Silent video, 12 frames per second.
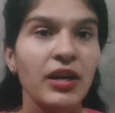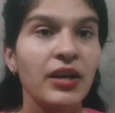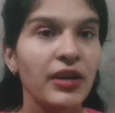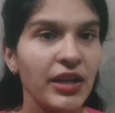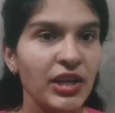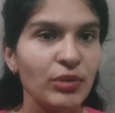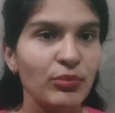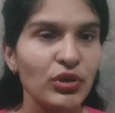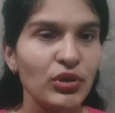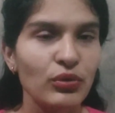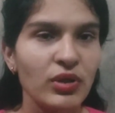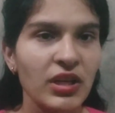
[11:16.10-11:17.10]
writing
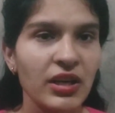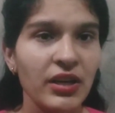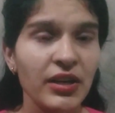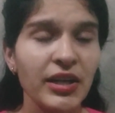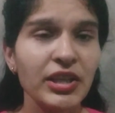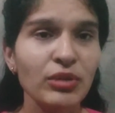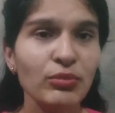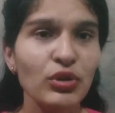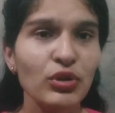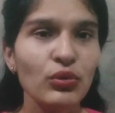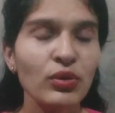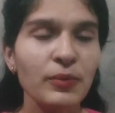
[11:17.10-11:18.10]
module. A writing
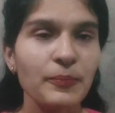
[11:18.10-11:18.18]
module,